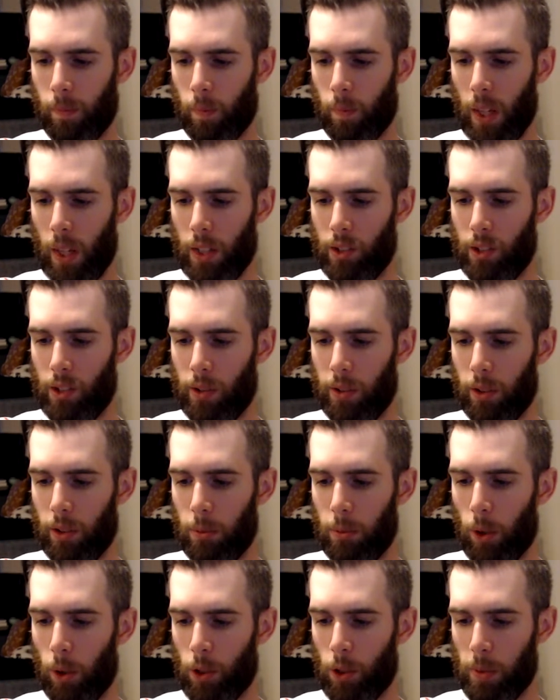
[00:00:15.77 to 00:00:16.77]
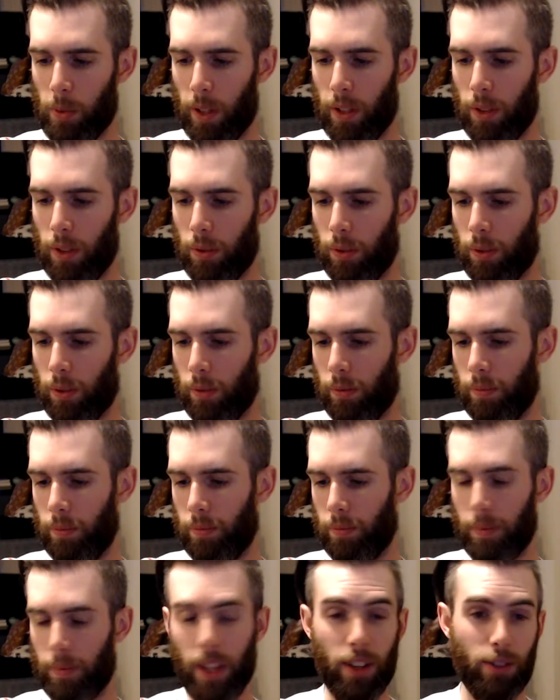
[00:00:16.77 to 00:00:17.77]
cereal marshmallows.
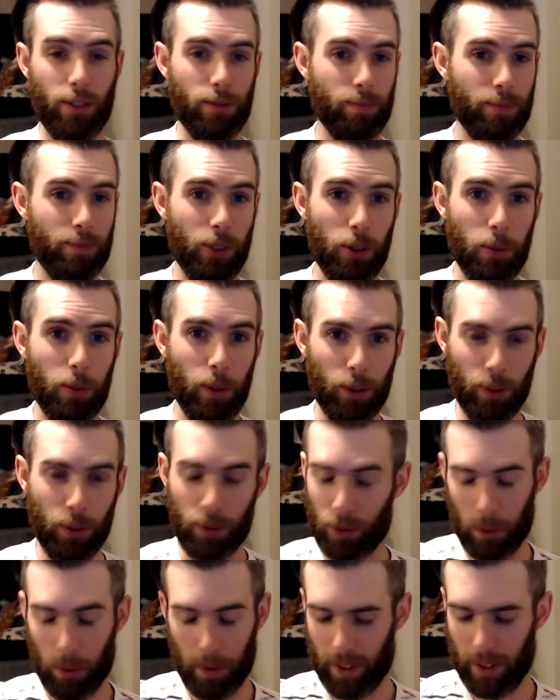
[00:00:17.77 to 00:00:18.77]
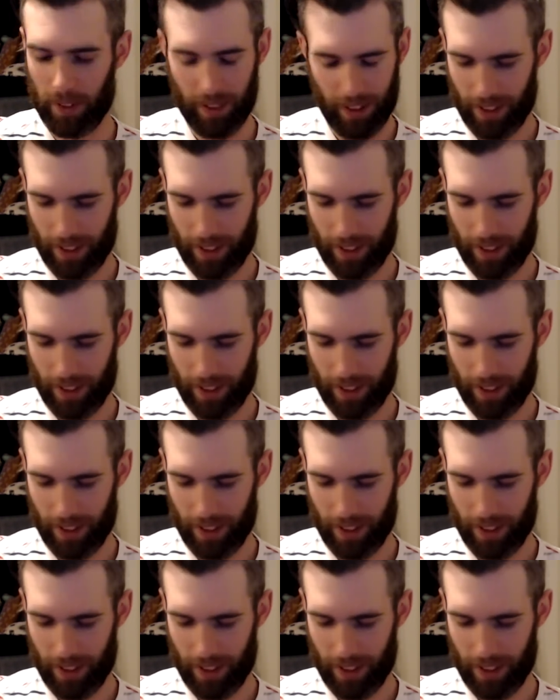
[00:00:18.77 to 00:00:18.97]
Yes, cereal marshmallows, excuse me.